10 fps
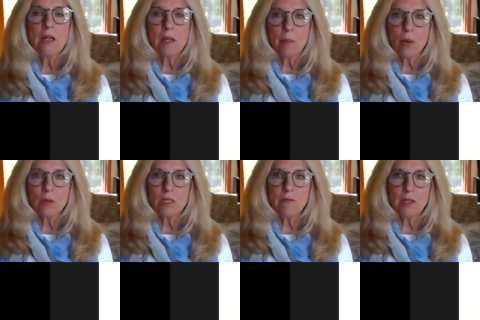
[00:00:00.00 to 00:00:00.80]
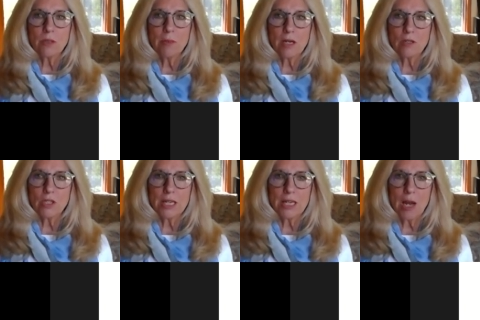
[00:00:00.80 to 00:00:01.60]
the importance of our
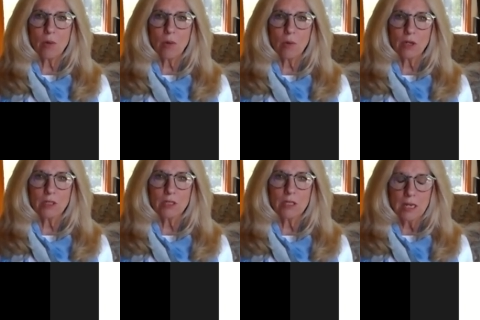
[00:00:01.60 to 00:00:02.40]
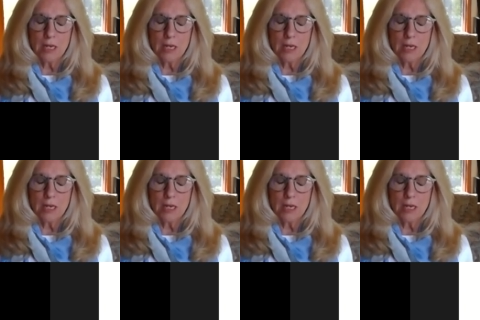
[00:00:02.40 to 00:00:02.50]
democracy and how it works.